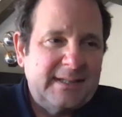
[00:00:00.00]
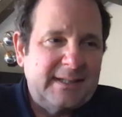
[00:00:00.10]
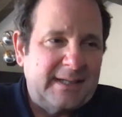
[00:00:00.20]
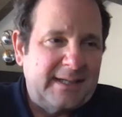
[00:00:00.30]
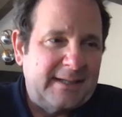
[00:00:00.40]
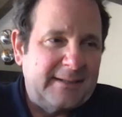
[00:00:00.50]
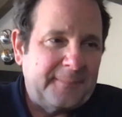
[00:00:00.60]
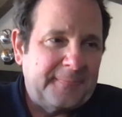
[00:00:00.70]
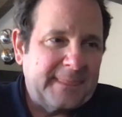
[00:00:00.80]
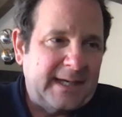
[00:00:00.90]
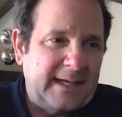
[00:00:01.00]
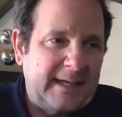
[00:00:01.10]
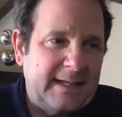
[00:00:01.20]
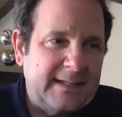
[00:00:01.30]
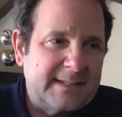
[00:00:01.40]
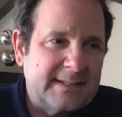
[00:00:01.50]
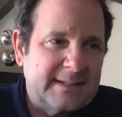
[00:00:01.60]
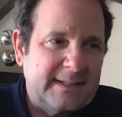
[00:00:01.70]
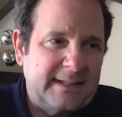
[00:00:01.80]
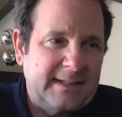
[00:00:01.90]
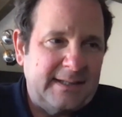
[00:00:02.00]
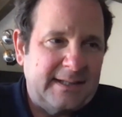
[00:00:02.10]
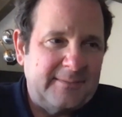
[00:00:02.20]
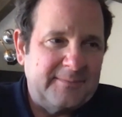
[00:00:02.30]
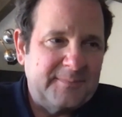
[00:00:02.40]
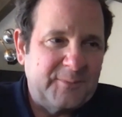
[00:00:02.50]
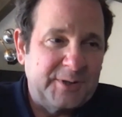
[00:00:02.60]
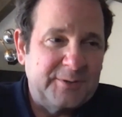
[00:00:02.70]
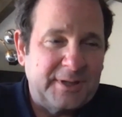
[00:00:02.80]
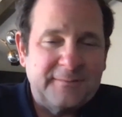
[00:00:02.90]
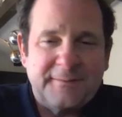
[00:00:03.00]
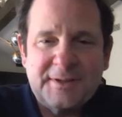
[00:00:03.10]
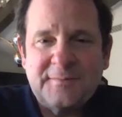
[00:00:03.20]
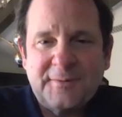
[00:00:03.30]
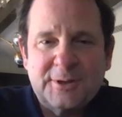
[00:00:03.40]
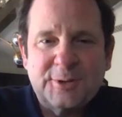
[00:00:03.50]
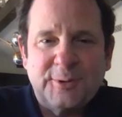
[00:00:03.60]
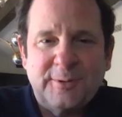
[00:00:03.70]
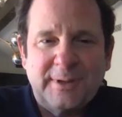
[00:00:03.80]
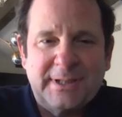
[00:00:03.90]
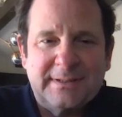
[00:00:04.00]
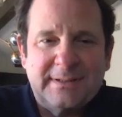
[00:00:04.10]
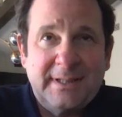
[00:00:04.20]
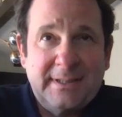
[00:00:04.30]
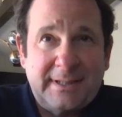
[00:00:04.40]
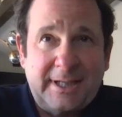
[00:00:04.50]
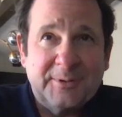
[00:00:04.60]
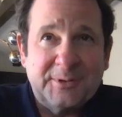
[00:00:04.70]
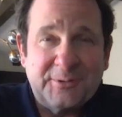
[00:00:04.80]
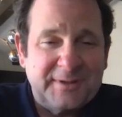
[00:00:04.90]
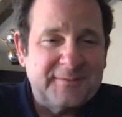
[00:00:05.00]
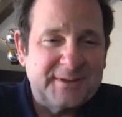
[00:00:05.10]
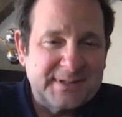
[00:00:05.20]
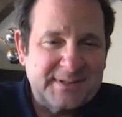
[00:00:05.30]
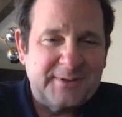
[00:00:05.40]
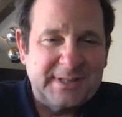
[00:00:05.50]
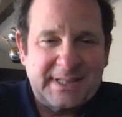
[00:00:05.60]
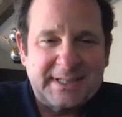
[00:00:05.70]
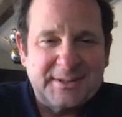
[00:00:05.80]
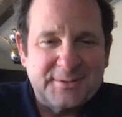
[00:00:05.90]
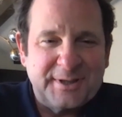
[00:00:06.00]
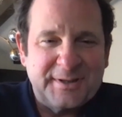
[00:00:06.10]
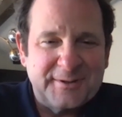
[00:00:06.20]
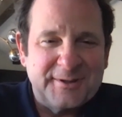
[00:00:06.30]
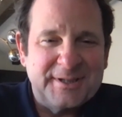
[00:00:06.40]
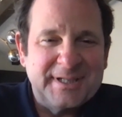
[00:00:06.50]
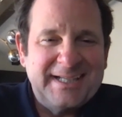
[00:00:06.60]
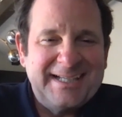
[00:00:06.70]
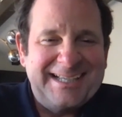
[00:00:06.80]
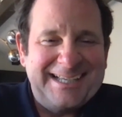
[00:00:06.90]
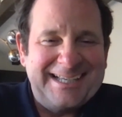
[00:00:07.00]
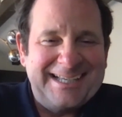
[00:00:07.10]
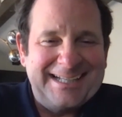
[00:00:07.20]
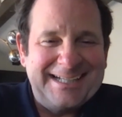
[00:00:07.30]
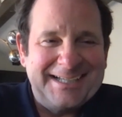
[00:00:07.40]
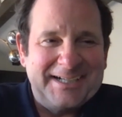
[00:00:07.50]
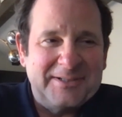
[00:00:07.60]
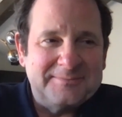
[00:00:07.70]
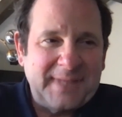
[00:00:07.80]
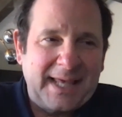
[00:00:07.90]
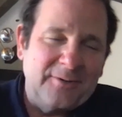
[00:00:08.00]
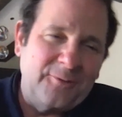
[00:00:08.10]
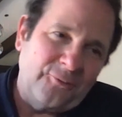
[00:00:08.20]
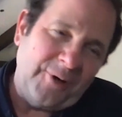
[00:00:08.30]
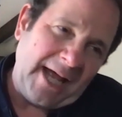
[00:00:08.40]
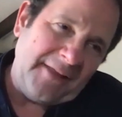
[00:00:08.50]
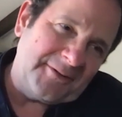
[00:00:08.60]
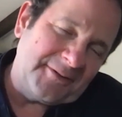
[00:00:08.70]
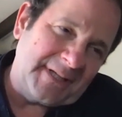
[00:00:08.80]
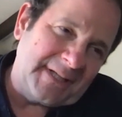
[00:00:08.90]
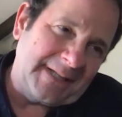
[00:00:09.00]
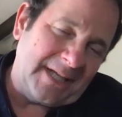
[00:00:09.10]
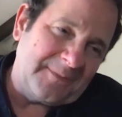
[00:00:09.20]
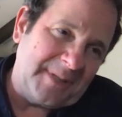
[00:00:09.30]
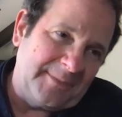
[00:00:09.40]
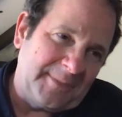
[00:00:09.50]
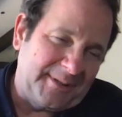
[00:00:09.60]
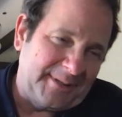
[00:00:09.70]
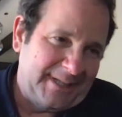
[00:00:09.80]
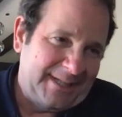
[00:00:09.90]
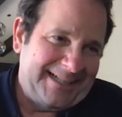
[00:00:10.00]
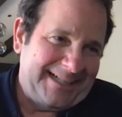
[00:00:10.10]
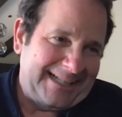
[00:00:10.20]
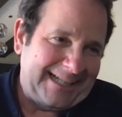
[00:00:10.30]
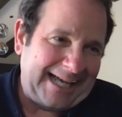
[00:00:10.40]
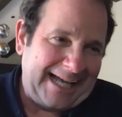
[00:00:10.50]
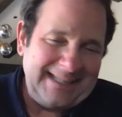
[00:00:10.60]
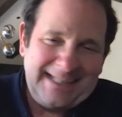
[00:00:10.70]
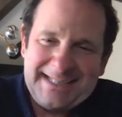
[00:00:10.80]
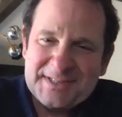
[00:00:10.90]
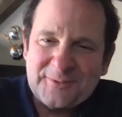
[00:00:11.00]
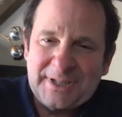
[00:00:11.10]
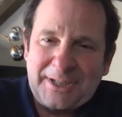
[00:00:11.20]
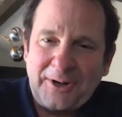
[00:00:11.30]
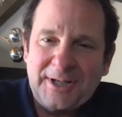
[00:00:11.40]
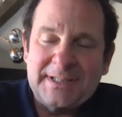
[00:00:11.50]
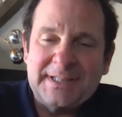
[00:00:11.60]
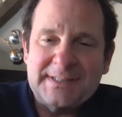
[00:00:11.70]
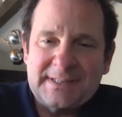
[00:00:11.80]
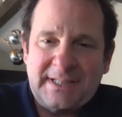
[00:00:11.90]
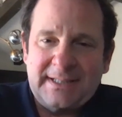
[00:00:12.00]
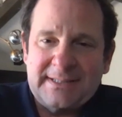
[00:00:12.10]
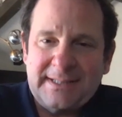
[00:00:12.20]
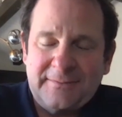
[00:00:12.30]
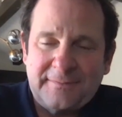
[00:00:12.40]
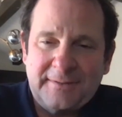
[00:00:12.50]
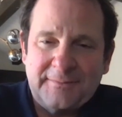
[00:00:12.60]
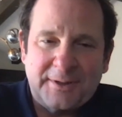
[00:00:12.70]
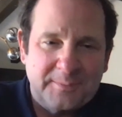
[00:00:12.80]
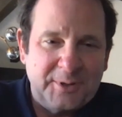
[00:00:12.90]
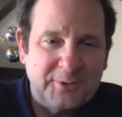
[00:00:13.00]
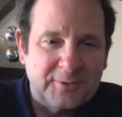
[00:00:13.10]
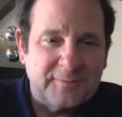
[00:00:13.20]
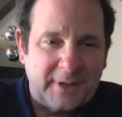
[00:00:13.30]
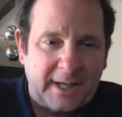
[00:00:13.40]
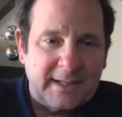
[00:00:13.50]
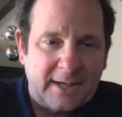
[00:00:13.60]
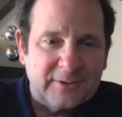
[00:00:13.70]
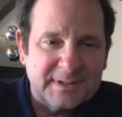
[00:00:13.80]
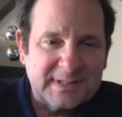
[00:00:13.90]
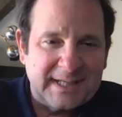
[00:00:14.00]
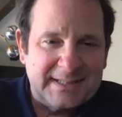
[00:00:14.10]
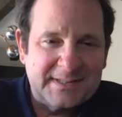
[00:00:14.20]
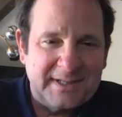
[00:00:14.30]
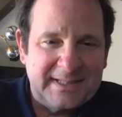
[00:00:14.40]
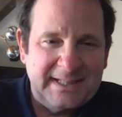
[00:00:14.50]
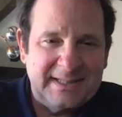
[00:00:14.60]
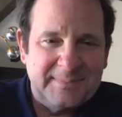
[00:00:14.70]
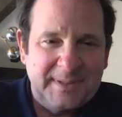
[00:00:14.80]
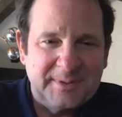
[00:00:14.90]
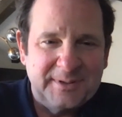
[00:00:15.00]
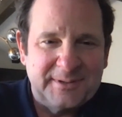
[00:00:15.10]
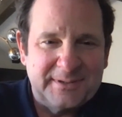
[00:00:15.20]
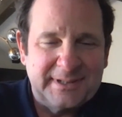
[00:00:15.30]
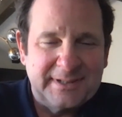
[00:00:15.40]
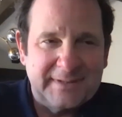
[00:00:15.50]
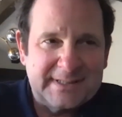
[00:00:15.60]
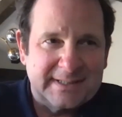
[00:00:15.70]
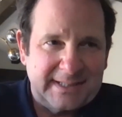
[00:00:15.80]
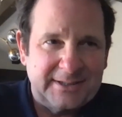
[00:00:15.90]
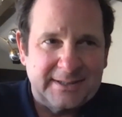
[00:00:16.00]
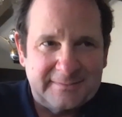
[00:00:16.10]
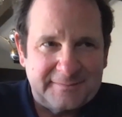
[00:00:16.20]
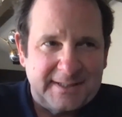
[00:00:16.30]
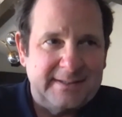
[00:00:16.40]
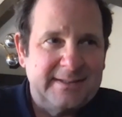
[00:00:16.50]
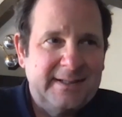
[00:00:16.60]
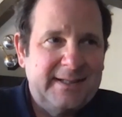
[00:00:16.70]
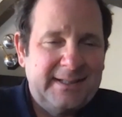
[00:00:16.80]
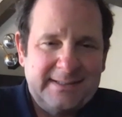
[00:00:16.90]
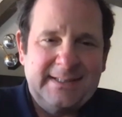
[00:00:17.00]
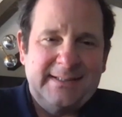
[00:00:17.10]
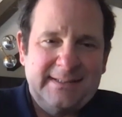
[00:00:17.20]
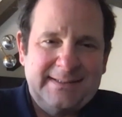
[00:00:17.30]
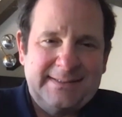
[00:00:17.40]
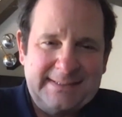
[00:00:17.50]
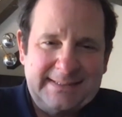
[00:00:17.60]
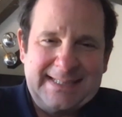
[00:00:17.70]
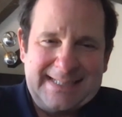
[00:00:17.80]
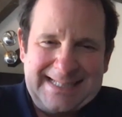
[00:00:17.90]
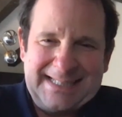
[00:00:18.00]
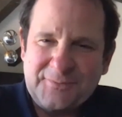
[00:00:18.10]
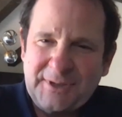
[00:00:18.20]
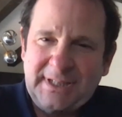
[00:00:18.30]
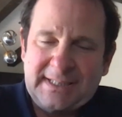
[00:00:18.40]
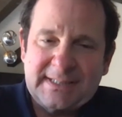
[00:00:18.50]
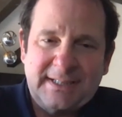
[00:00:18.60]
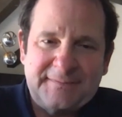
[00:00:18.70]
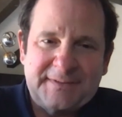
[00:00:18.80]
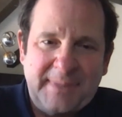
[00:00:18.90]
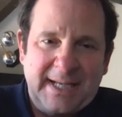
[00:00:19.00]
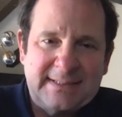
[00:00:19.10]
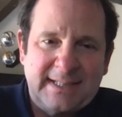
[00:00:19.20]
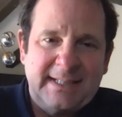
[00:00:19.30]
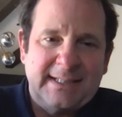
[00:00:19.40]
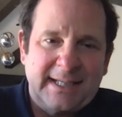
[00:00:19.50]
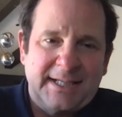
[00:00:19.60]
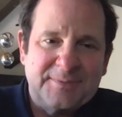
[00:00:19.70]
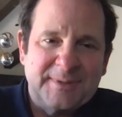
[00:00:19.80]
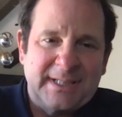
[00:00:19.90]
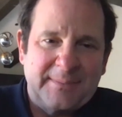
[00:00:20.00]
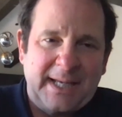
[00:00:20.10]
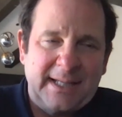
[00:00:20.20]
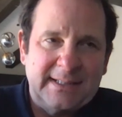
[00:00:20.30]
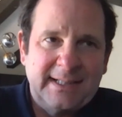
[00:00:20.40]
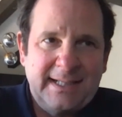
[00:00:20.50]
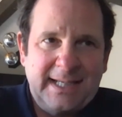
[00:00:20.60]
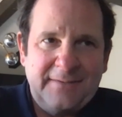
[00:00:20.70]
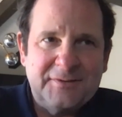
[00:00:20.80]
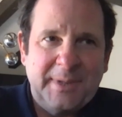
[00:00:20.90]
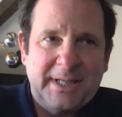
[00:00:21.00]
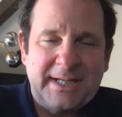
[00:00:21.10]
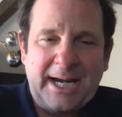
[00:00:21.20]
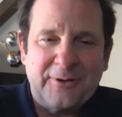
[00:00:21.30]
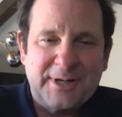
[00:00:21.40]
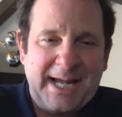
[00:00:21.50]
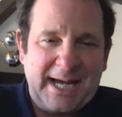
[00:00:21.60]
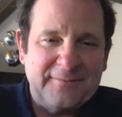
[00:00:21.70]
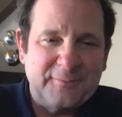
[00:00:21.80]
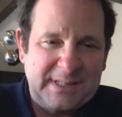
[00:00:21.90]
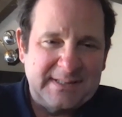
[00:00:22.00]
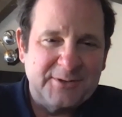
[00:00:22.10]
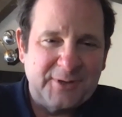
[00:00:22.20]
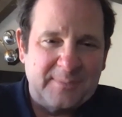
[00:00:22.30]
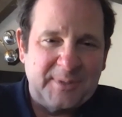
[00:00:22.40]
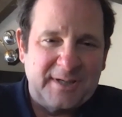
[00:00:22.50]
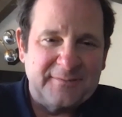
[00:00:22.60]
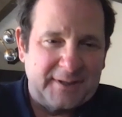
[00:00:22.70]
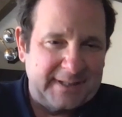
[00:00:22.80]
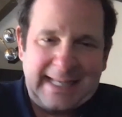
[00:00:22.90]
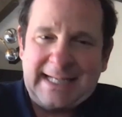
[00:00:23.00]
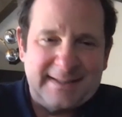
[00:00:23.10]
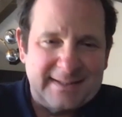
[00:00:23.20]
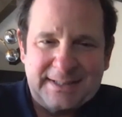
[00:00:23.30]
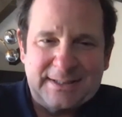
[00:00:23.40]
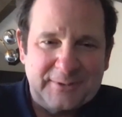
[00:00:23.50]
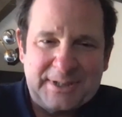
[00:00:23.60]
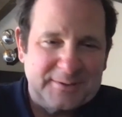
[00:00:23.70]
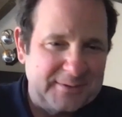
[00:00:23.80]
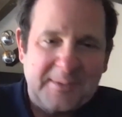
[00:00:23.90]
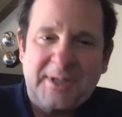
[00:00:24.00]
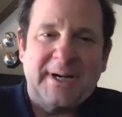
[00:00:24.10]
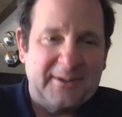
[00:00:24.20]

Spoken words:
And we're doing our first virtual one April 21st, 22nd, and 23rd. And rather than get people, I think it's really hard to sit in front of a computer for 8 hours. And so I think the people who are doing events like that are going to find that it's really tough to maintain engagement. After about an hour and a half, we see drop off on anything that we do, no matter how